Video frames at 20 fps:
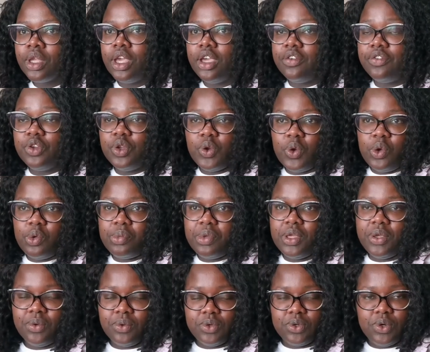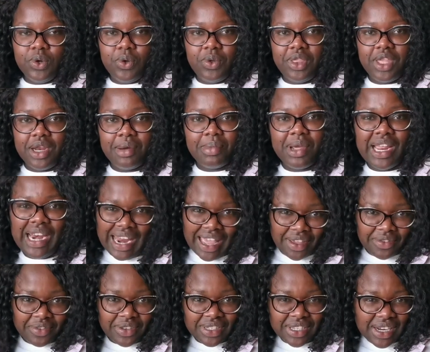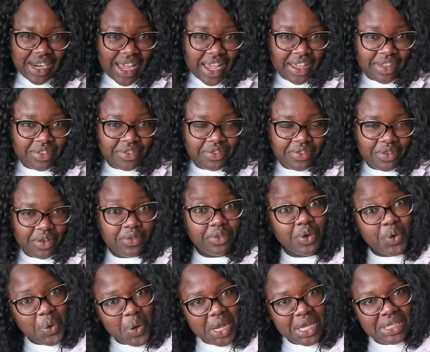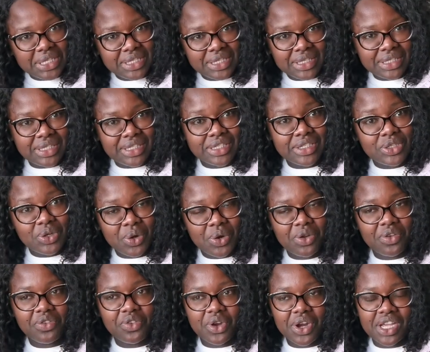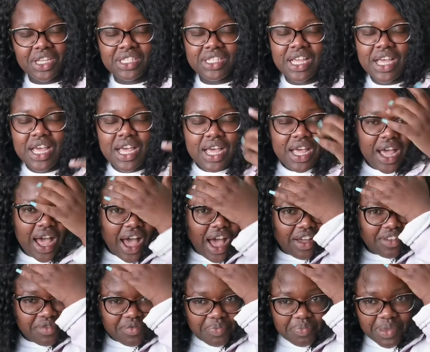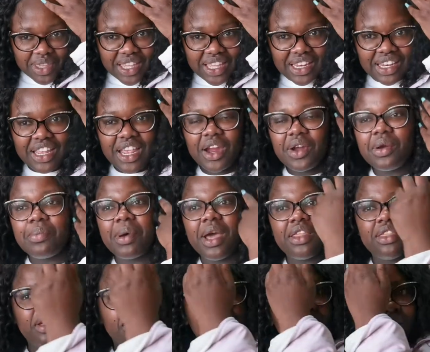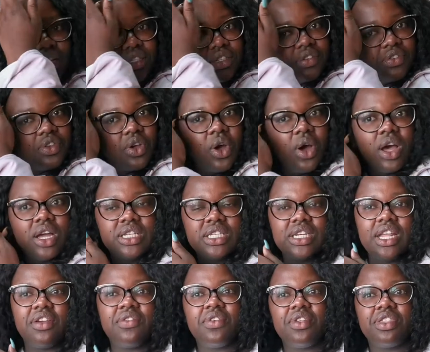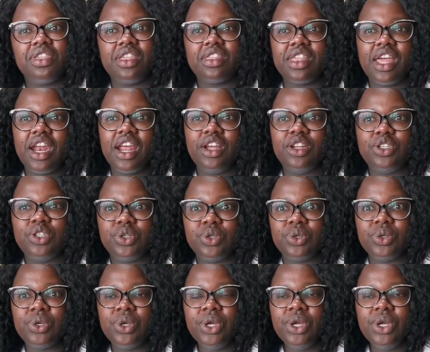If you know me, you know that my life is a life of grace. It's a story of grace. I'm being carried by the grace of God in everything that I do.